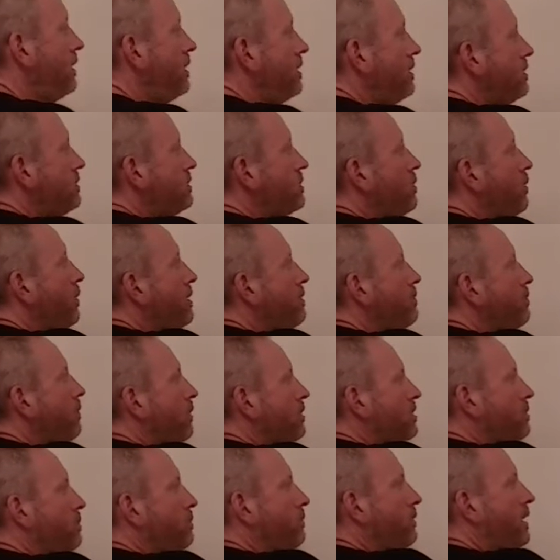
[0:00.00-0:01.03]
Let's go ahead and
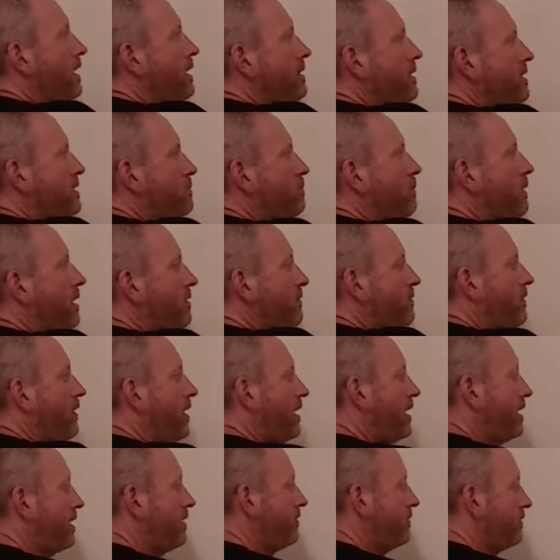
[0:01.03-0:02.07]
multiply this by
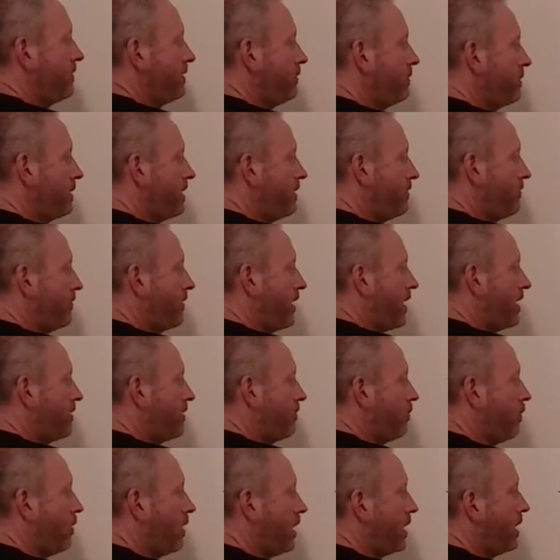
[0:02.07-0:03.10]
5. We get
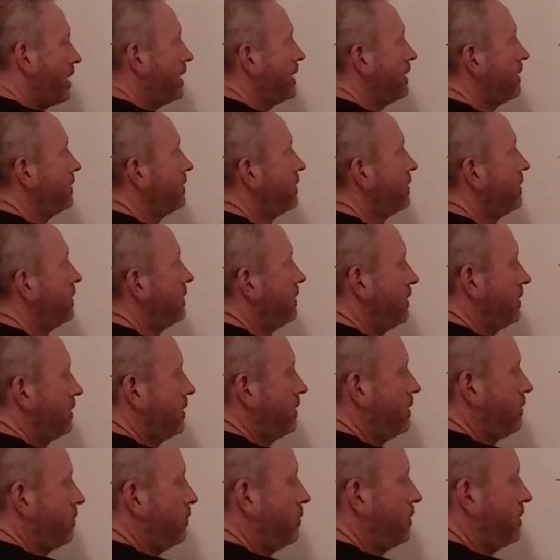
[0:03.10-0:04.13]
5y
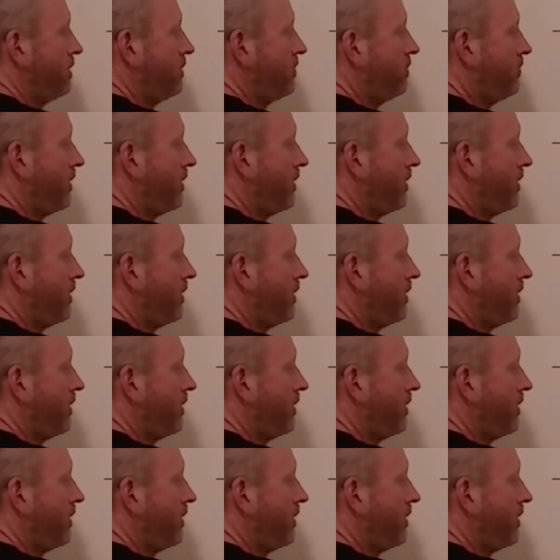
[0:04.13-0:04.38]
plus